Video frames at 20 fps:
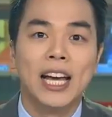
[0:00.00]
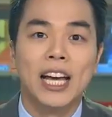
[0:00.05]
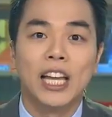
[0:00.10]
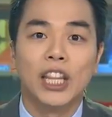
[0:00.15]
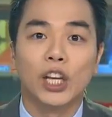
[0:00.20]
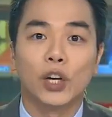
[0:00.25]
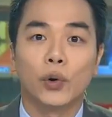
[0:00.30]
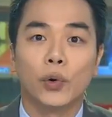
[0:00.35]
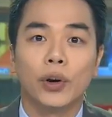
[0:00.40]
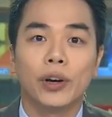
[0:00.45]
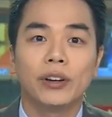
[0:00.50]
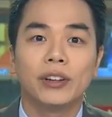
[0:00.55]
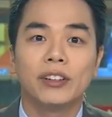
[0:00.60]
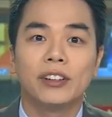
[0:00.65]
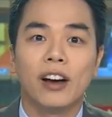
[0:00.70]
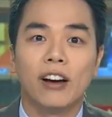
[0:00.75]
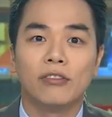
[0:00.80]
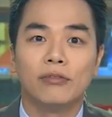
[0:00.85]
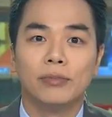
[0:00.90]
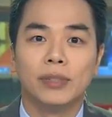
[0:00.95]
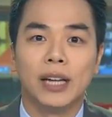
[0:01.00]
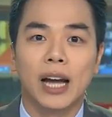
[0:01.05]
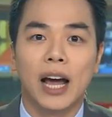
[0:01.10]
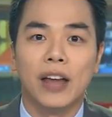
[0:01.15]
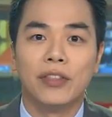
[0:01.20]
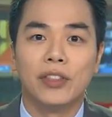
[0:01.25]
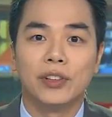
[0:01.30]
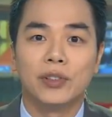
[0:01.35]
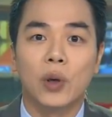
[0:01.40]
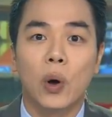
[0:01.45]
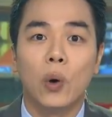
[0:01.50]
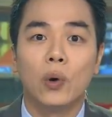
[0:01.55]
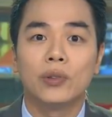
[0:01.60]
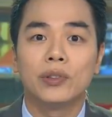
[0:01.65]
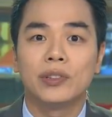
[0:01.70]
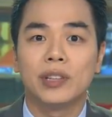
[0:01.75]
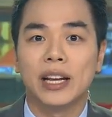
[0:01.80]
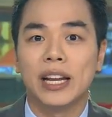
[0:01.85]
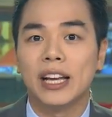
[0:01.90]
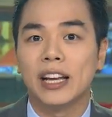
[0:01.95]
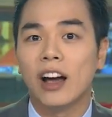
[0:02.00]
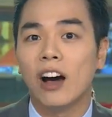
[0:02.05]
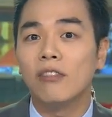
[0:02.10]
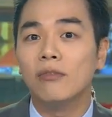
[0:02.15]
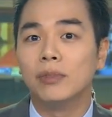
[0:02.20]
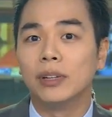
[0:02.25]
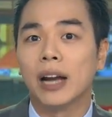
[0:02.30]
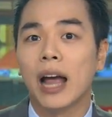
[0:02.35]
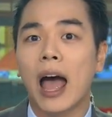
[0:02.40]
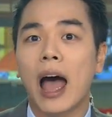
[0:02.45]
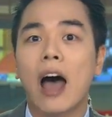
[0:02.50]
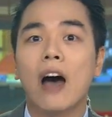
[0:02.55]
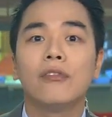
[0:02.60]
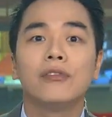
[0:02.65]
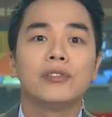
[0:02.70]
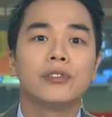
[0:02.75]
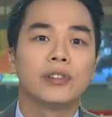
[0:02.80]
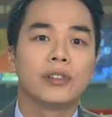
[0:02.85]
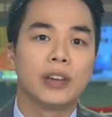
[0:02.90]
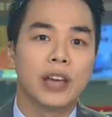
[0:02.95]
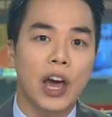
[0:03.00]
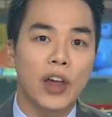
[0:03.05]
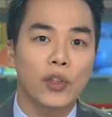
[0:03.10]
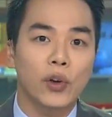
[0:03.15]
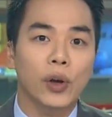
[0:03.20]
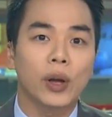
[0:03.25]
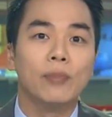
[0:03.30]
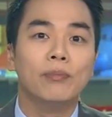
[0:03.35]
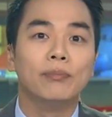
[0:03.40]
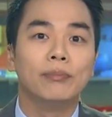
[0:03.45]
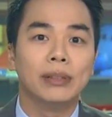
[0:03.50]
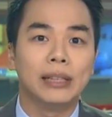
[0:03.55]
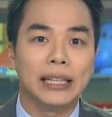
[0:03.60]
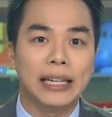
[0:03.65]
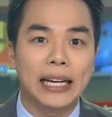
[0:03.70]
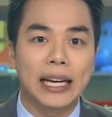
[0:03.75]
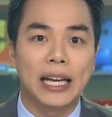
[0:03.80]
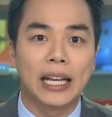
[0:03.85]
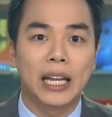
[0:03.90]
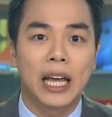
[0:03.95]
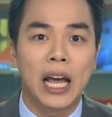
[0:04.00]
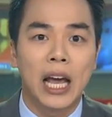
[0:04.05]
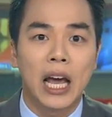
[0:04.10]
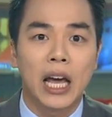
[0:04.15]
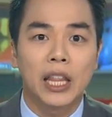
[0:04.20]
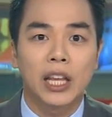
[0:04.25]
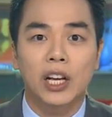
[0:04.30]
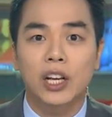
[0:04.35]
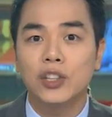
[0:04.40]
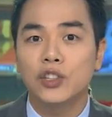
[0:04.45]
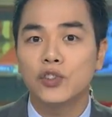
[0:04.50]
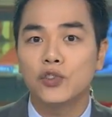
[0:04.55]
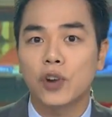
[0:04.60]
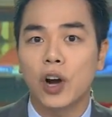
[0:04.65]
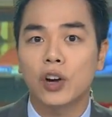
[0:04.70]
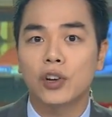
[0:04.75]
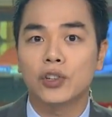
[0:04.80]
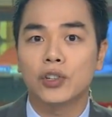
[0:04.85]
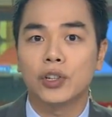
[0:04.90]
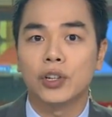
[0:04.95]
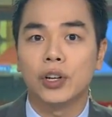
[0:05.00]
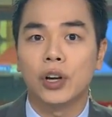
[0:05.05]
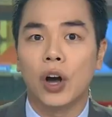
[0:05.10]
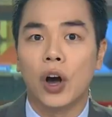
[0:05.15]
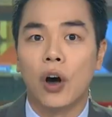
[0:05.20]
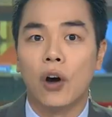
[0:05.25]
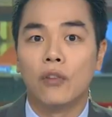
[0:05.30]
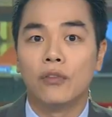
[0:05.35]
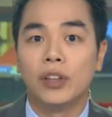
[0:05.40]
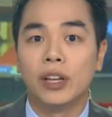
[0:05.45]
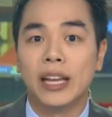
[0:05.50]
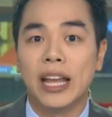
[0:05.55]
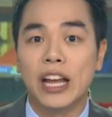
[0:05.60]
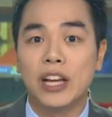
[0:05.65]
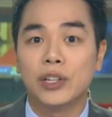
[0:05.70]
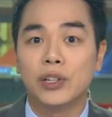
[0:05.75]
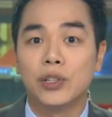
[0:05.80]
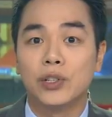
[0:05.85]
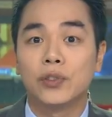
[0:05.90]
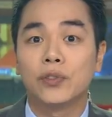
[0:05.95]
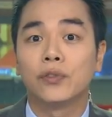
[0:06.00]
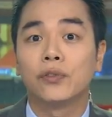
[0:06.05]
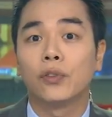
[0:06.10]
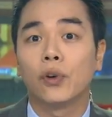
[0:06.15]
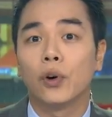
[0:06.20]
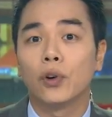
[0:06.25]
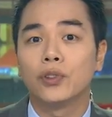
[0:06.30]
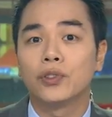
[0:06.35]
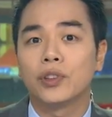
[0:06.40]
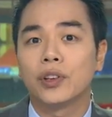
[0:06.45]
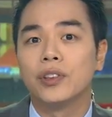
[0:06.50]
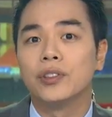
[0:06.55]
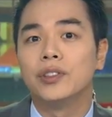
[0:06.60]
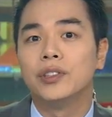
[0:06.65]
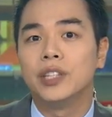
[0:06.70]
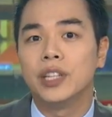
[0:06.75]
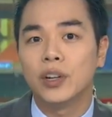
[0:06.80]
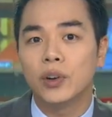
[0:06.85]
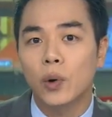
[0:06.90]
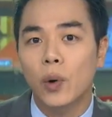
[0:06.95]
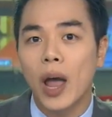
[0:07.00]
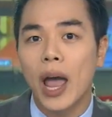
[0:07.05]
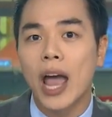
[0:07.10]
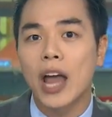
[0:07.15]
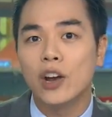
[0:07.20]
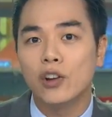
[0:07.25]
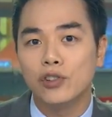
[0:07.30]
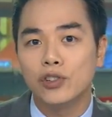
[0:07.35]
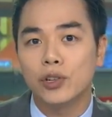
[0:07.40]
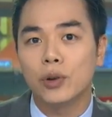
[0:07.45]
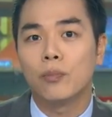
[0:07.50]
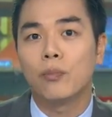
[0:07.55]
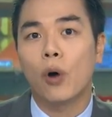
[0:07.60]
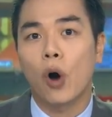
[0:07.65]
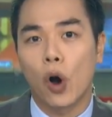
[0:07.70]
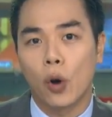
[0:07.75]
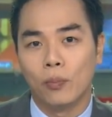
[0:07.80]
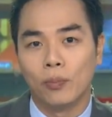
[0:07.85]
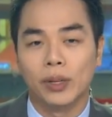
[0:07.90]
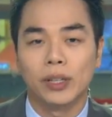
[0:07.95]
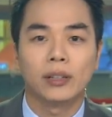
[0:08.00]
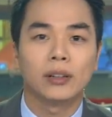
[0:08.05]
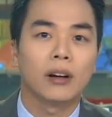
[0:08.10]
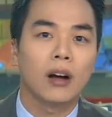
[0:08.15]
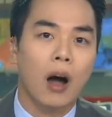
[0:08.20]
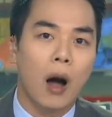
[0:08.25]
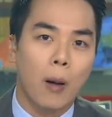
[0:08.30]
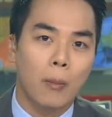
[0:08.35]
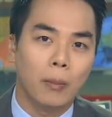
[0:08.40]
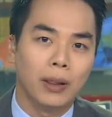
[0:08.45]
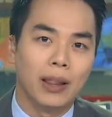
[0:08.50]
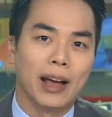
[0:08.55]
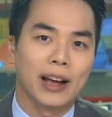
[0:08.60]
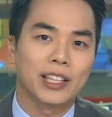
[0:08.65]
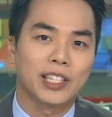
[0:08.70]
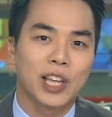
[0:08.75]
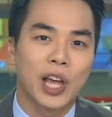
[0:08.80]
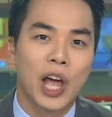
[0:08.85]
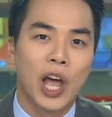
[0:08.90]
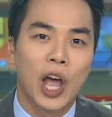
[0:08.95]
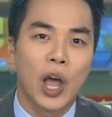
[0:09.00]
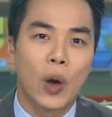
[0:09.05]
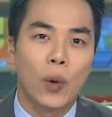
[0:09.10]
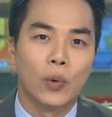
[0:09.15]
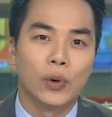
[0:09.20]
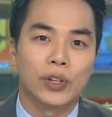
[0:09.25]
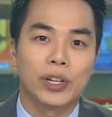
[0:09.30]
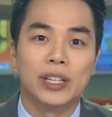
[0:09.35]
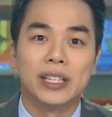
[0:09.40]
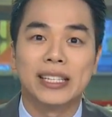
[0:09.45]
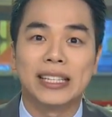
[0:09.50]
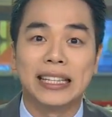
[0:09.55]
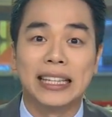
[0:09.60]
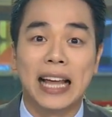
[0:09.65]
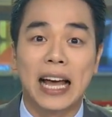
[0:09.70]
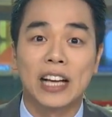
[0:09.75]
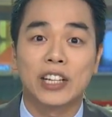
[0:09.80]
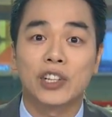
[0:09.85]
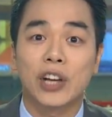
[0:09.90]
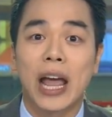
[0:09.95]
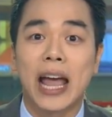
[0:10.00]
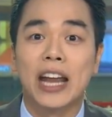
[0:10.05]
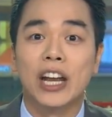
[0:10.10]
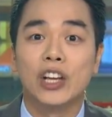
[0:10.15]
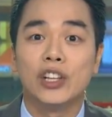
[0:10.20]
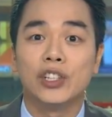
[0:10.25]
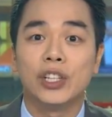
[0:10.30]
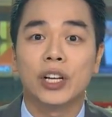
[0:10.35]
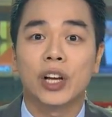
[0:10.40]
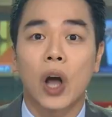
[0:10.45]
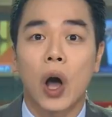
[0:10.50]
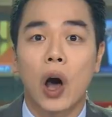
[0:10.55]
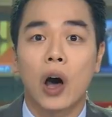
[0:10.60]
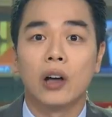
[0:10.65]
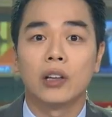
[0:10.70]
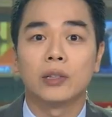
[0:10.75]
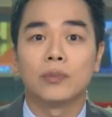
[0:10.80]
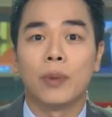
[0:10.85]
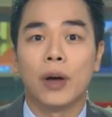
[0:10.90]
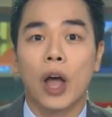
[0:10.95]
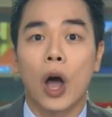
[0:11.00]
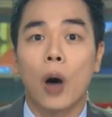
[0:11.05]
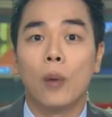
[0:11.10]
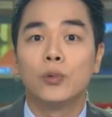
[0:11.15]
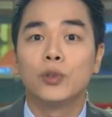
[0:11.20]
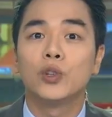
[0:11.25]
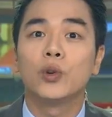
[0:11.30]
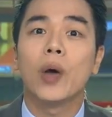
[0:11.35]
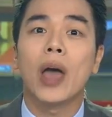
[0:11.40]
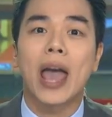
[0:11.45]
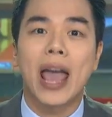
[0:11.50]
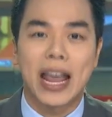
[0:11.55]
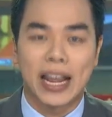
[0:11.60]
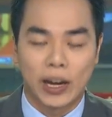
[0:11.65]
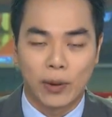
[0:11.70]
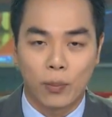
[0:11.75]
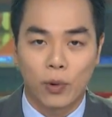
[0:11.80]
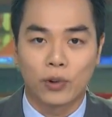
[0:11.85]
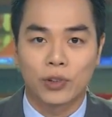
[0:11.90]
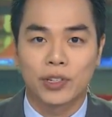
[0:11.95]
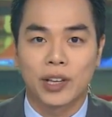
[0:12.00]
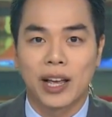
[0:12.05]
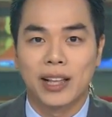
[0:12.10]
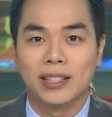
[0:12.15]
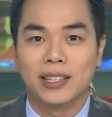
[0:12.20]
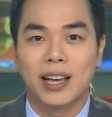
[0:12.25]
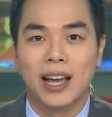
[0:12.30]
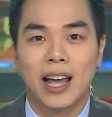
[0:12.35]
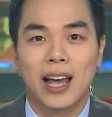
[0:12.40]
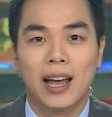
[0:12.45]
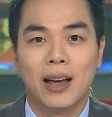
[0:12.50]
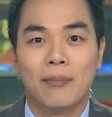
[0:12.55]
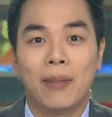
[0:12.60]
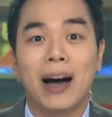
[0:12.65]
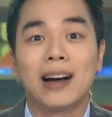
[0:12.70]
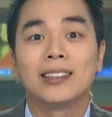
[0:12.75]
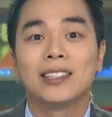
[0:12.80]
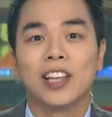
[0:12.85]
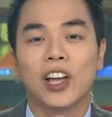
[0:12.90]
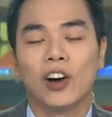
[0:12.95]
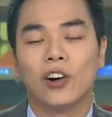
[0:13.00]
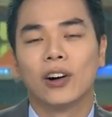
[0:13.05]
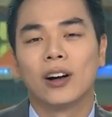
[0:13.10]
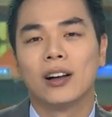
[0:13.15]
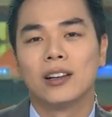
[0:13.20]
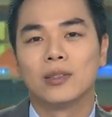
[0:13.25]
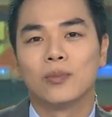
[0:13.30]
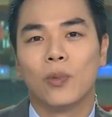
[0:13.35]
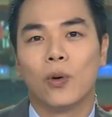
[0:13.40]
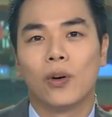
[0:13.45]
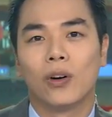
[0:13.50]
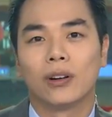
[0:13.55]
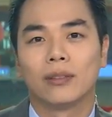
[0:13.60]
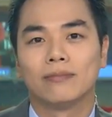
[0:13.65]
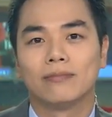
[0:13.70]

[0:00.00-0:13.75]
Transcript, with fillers: The Korean government and the Seoul City government have together completed the construction of the nation's first zero-energy apartment complex, which can slash energy costs by up to 80%. Park Se-young has more.